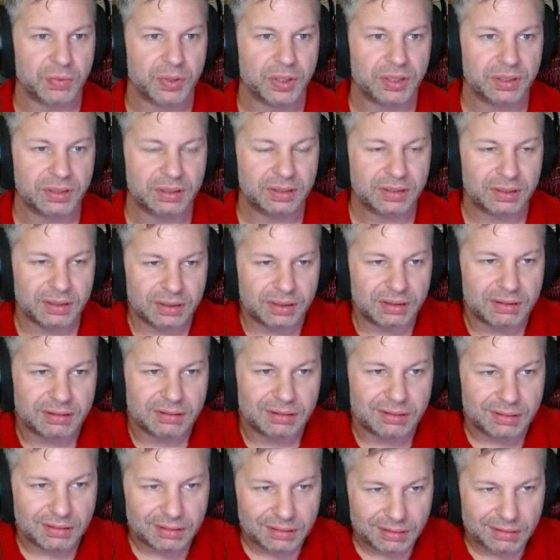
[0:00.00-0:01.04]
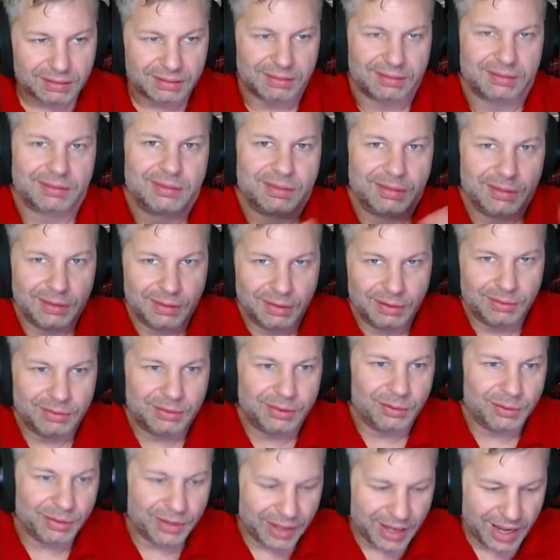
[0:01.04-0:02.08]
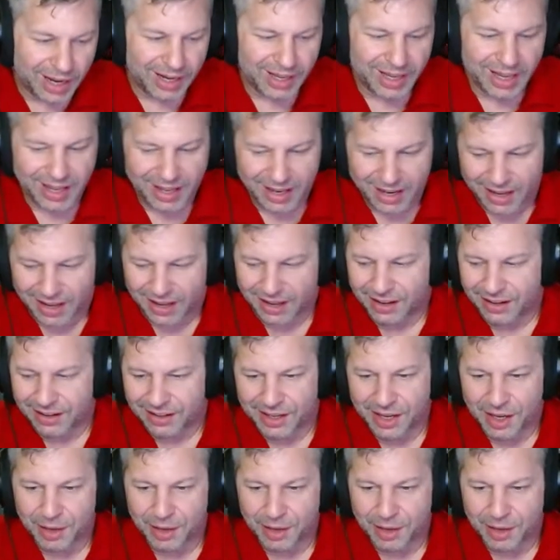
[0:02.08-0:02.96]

you don't got to get hung